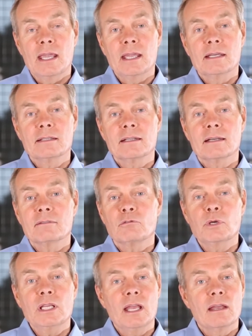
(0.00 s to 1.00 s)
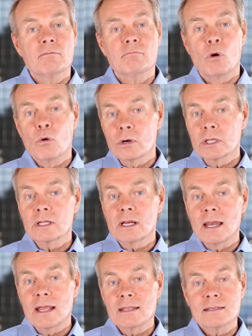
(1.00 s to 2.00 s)
And uh, we have
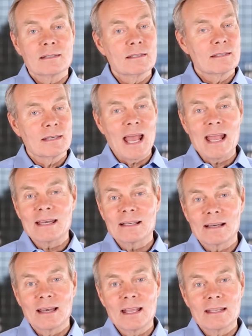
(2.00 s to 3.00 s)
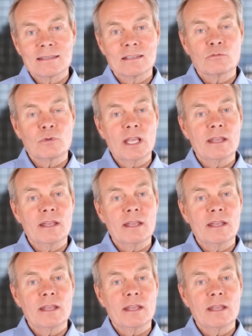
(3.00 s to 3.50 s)
morning classes, night classes.